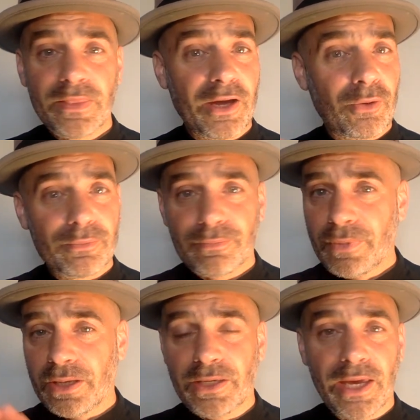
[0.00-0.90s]
Now,
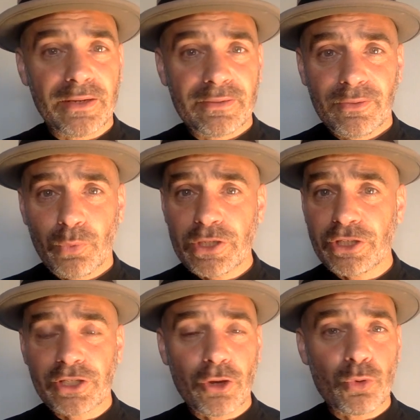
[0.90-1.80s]
again, we
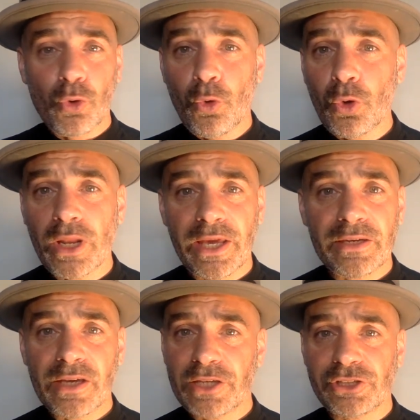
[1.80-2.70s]
could go all
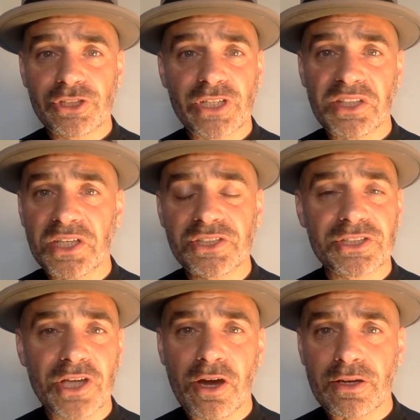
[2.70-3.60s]
in and just say they're
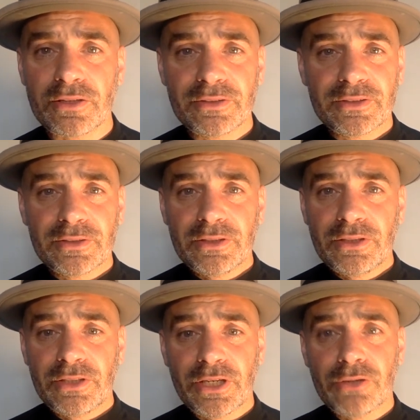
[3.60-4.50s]
stuck.
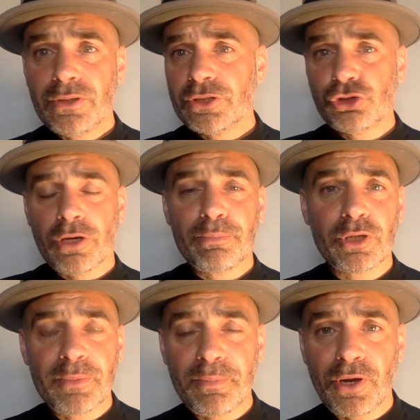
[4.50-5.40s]
Try and
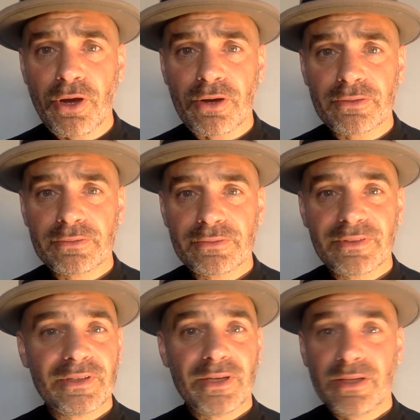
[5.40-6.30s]
pull them apart.
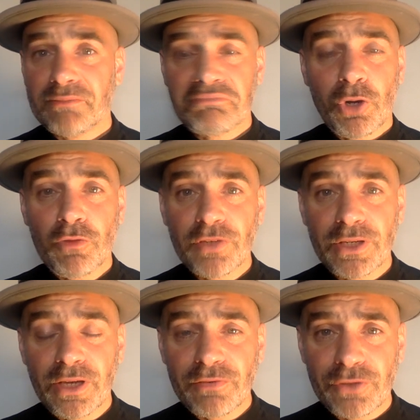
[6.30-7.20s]
Often
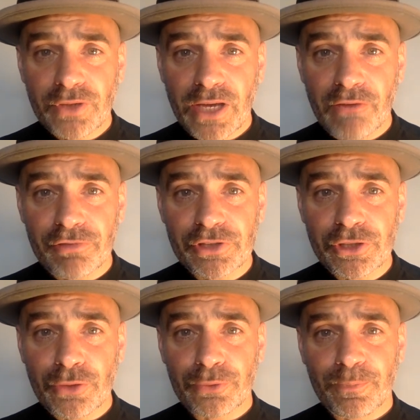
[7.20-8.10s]
enough, you get a
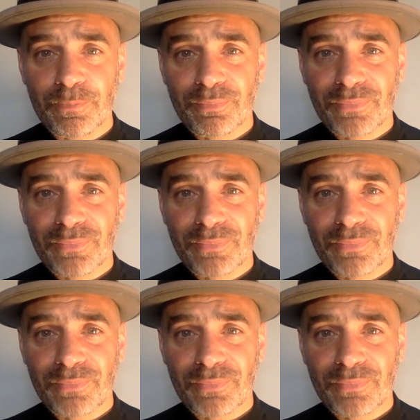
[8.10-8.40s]
result.